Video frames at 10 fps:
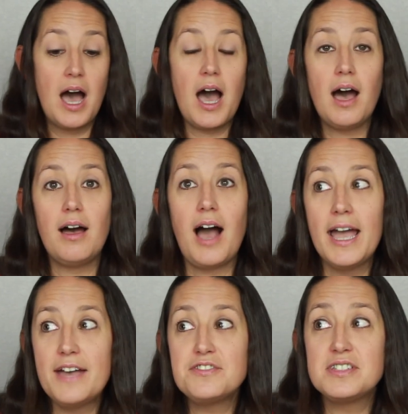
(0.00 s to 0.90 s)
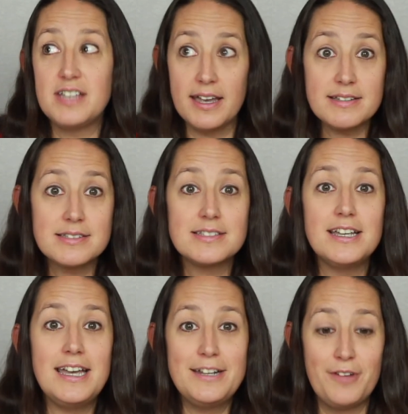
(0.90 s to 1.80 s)
I have 6
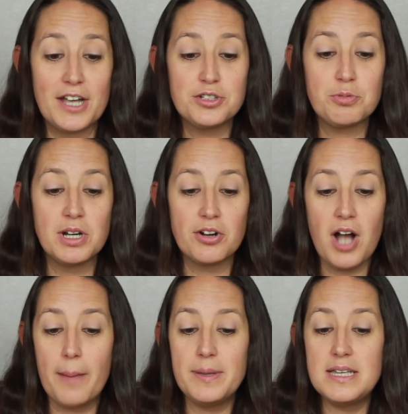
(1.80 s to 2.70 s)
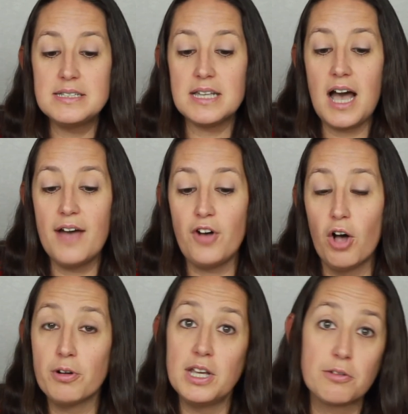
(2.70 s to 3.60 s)
advanced reader copies I've
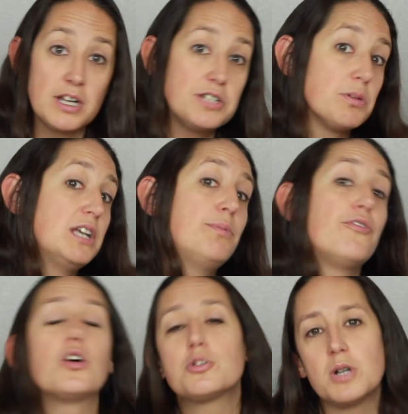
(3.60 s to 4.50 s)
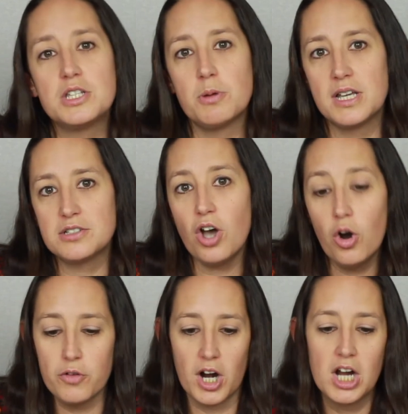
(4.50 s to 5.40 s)
already agreed to read before 2020 is
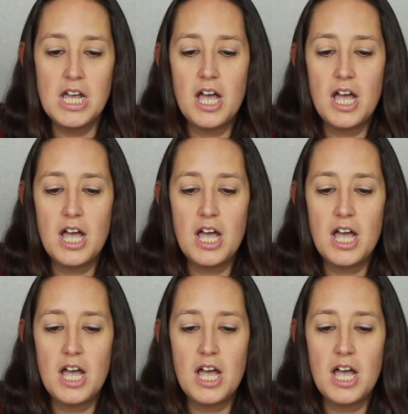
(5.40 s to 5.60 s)
over.